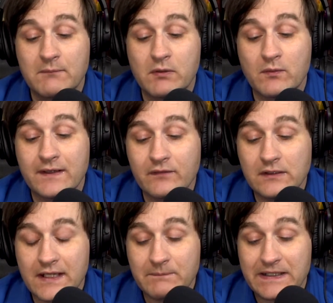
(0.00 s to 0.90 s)
But whatever
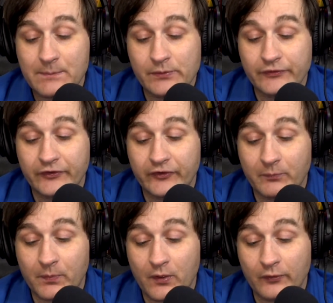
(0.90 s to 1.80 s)
led people to
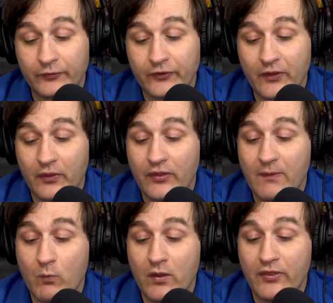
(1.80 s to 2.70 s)
suppose
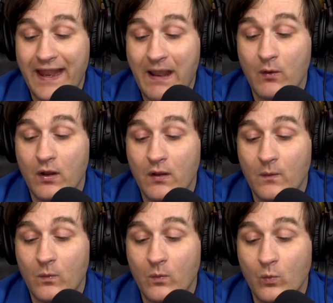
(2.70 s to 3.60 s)
that
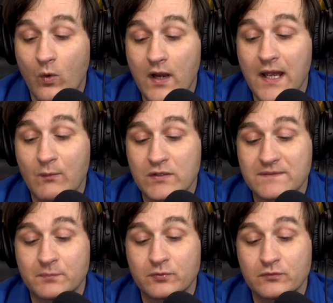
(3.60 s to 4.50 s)
what was
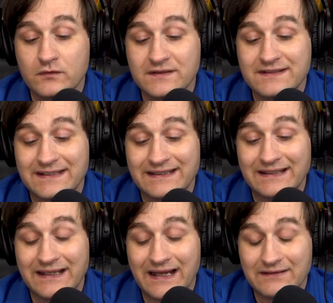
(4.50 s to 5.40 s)
prudence in the
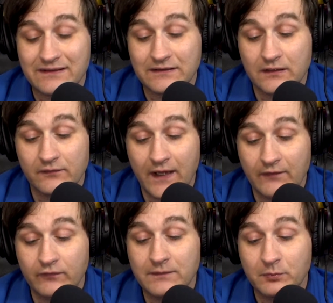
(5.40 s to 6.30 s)
conduct of
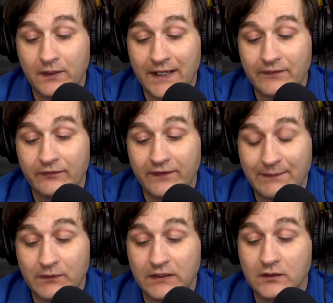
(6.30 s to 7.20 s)
every private
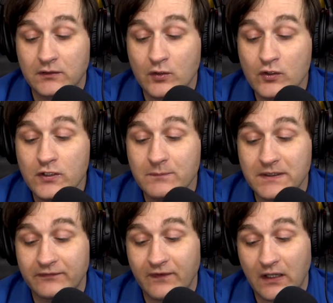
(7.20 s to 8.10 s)
family could
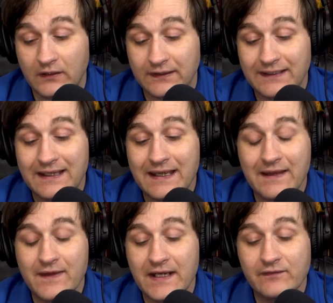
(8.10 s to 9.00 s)
be folly
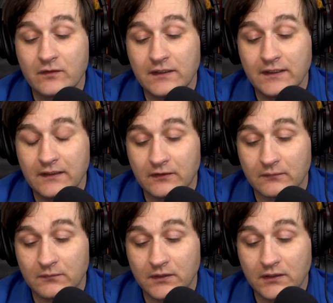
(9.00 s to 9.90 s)
in that of a great
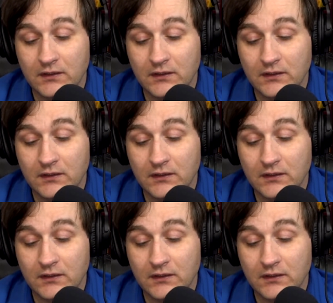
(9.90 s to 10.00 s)
kingdom?